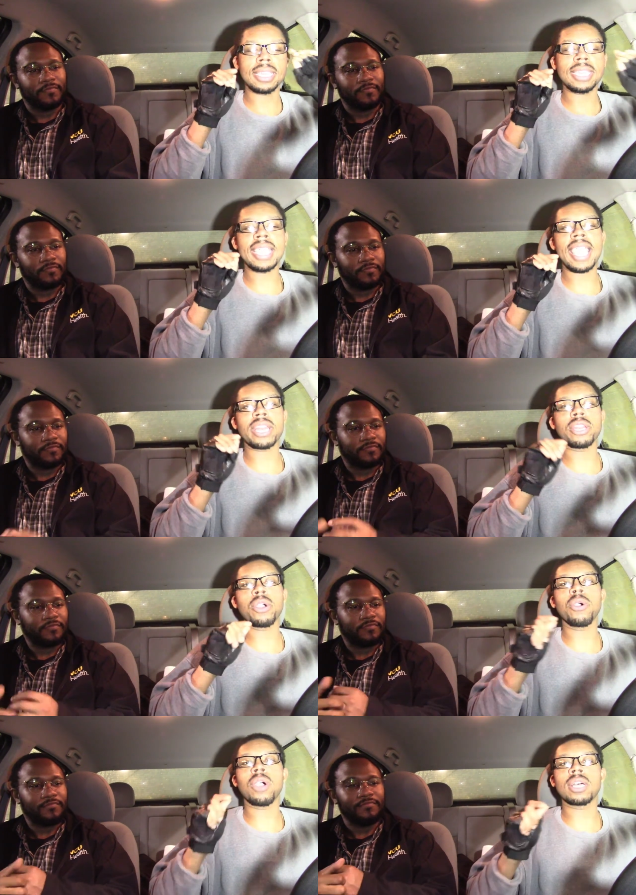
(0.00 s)
Speaker 1: he had
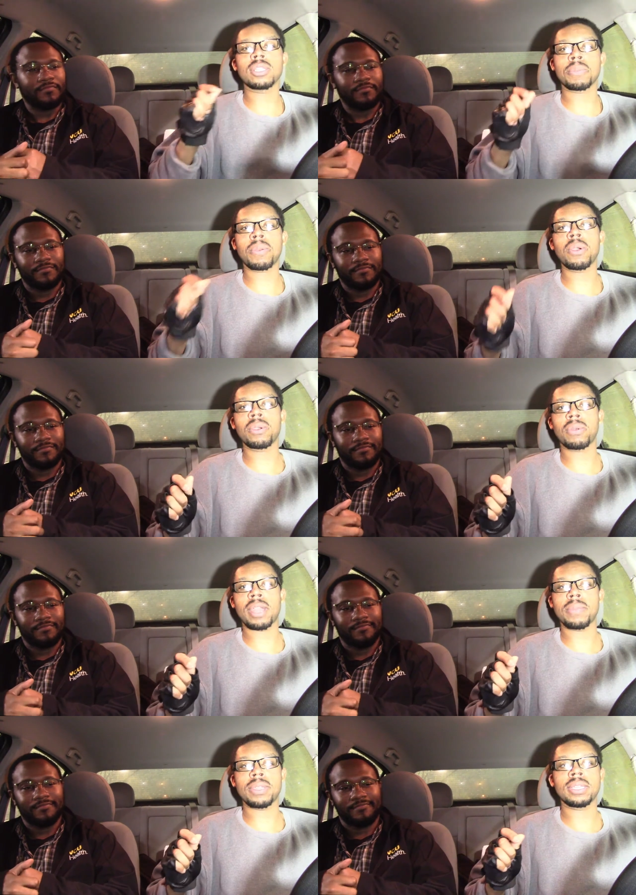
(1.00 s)
no other
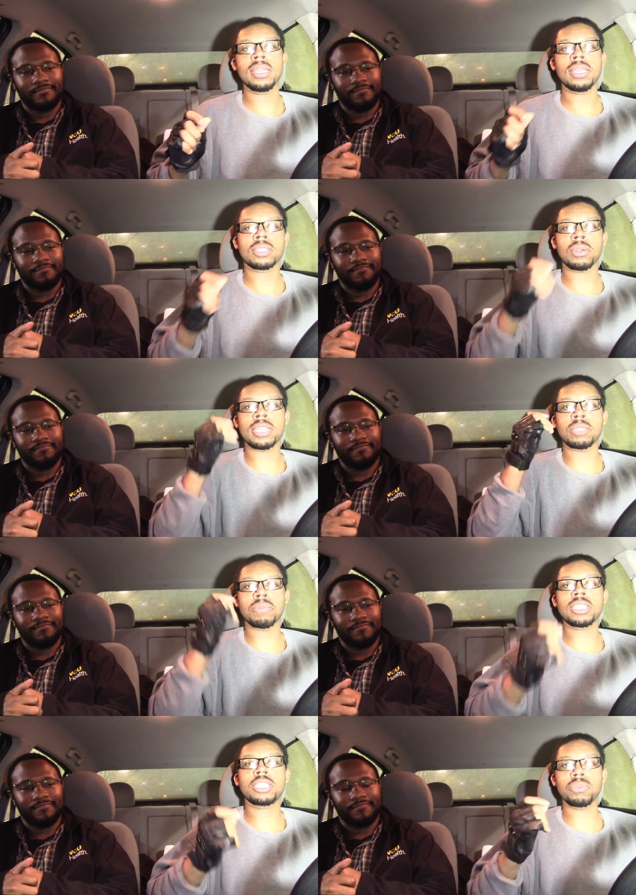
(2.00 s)
programming, so his
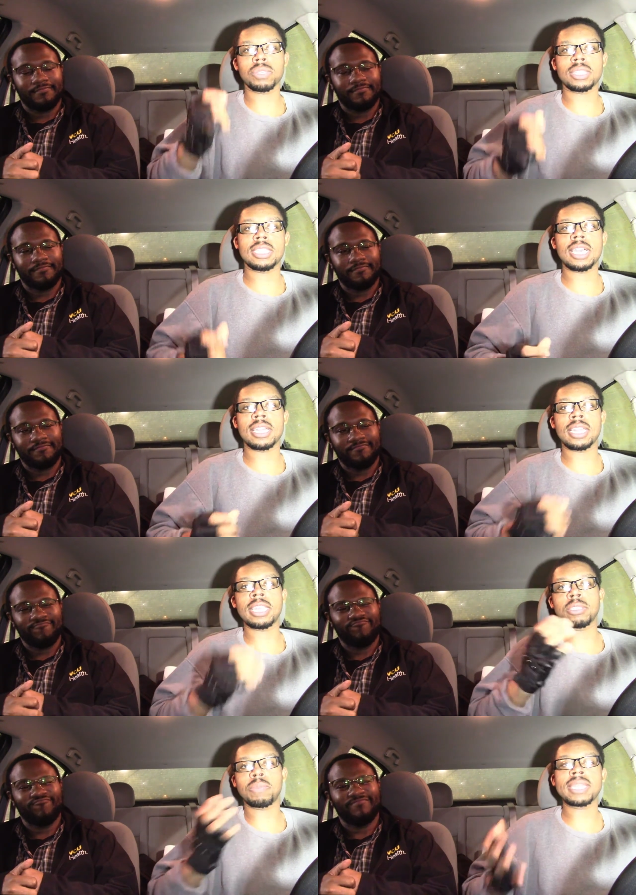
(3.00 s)
mission was done, and
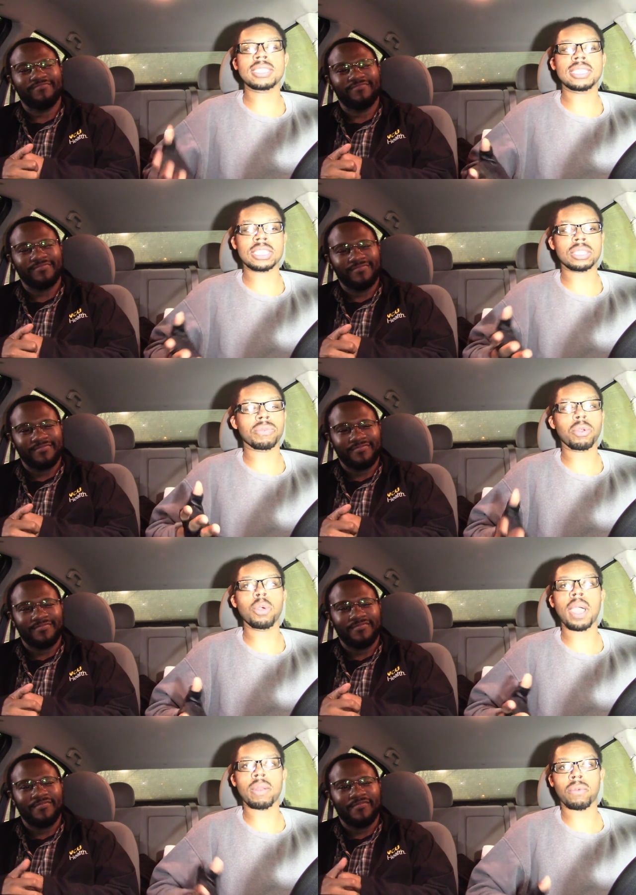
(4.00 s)
he's basically just a
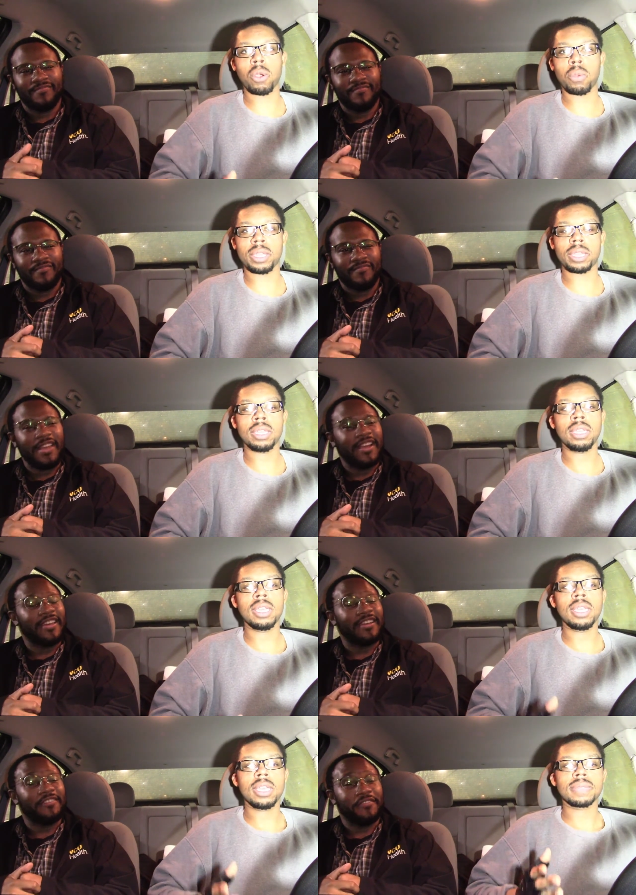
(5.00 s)
robot roaming.
Speaker 2: I
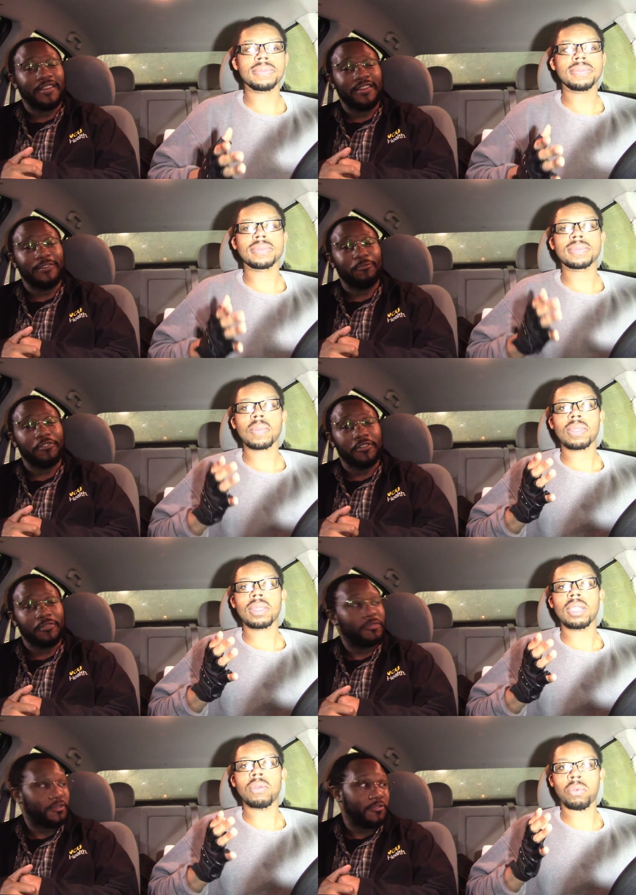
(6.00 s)
kind of find that
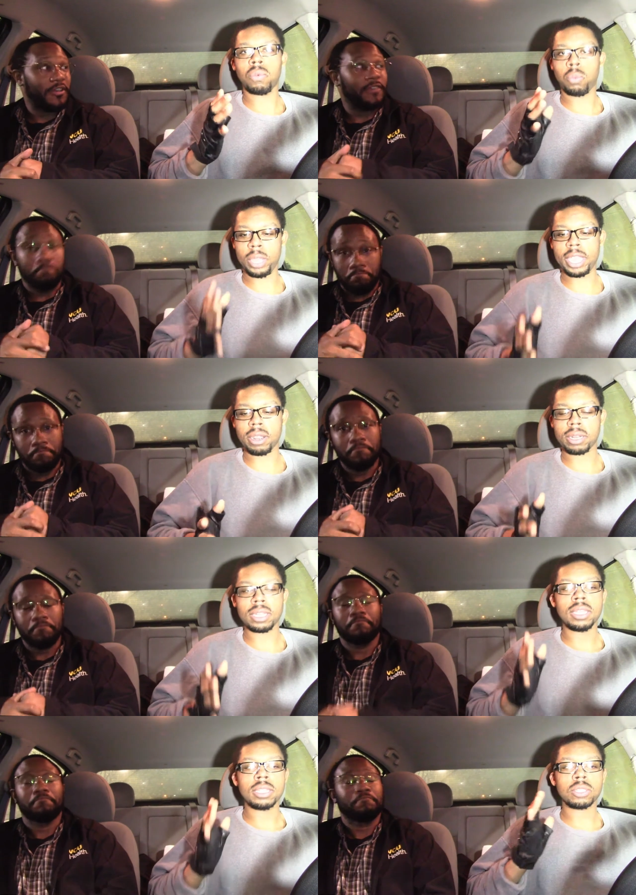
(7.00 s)
weird, but go ahead.
Speaker 1: Weird.
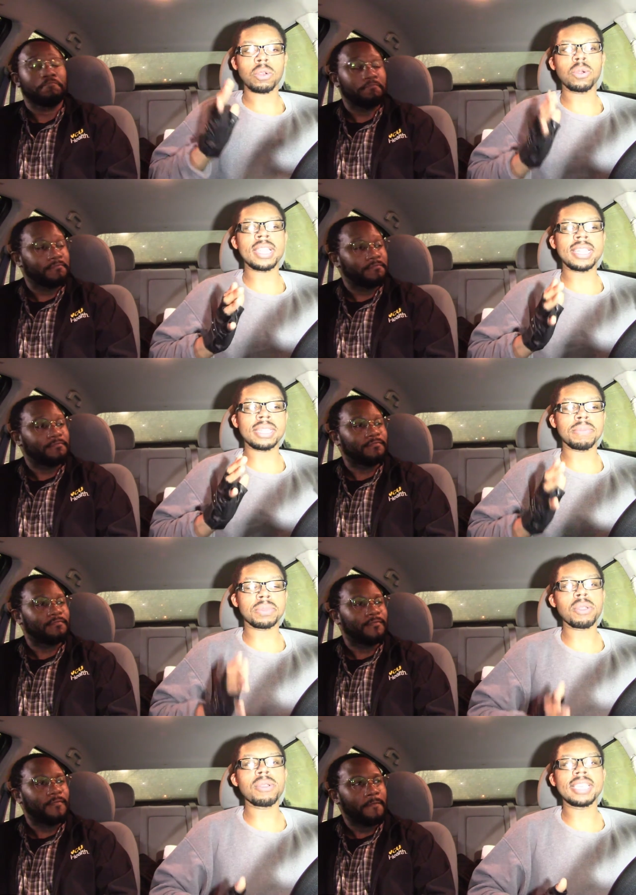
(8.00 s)
So in the
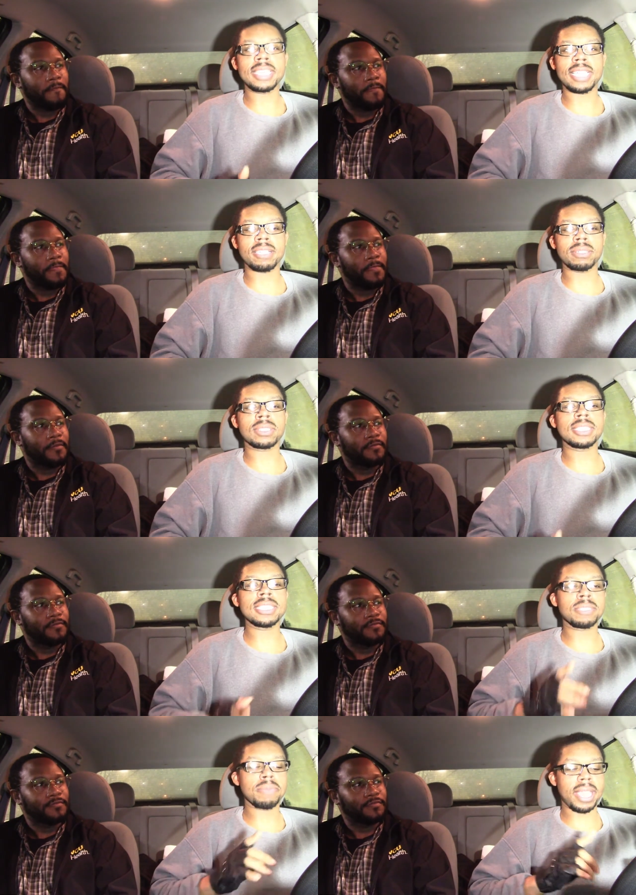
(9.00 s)
30 years,
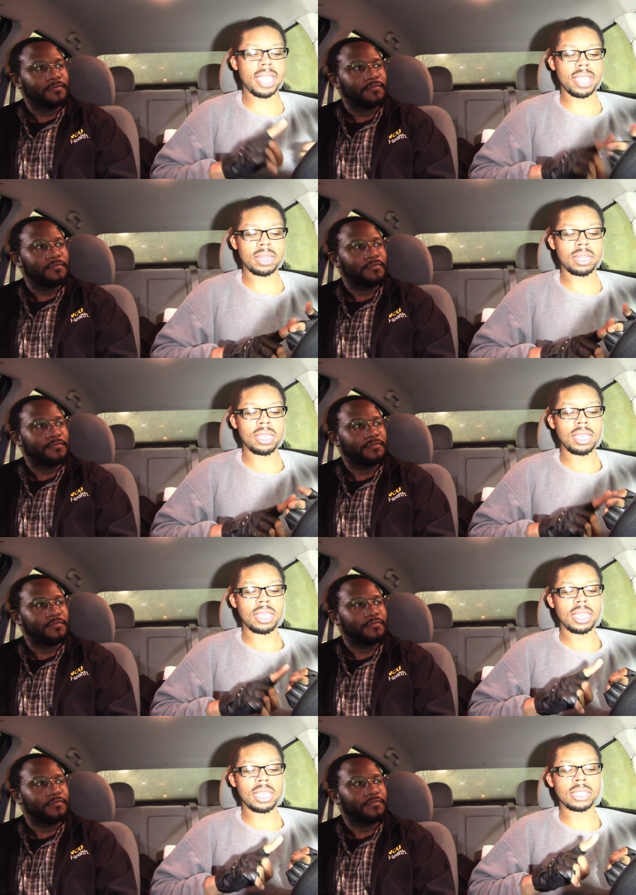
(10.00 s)
this man
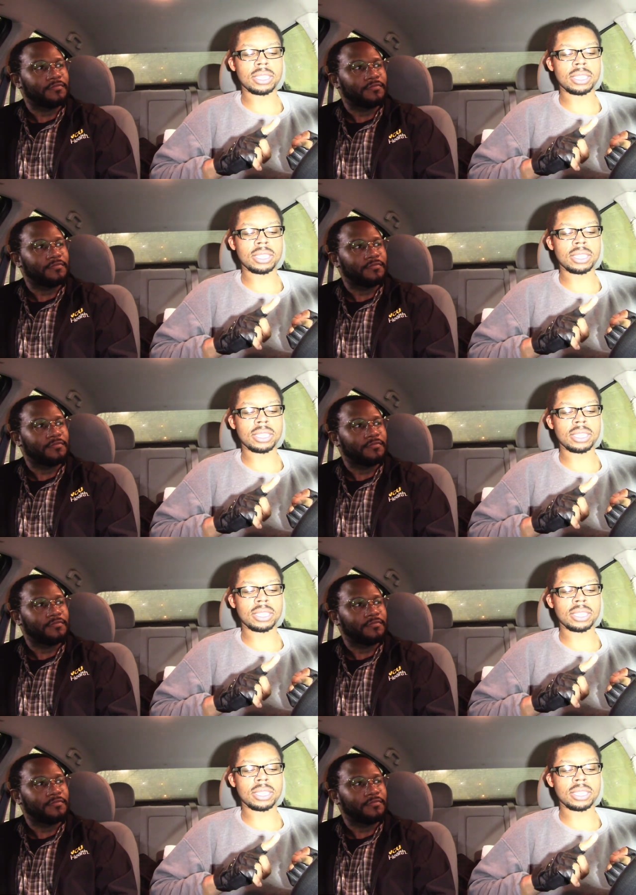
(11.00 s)
is